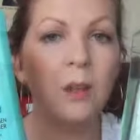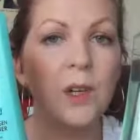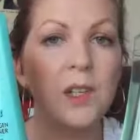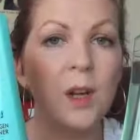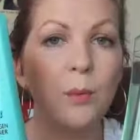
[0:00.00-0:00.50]
The
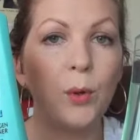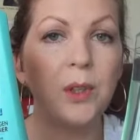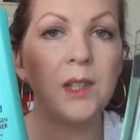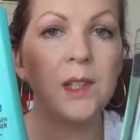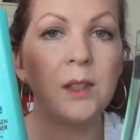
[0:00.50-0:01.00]
reason I bought
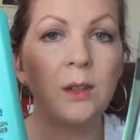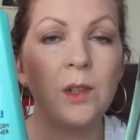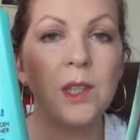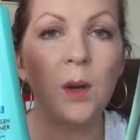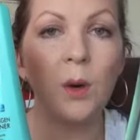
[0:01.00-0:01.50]
these is
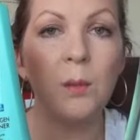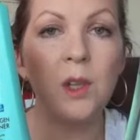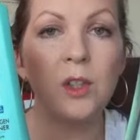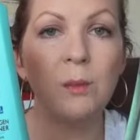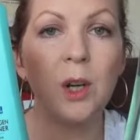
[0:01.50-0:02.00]
because they were
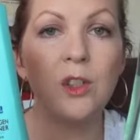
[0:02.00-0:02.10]
mentioned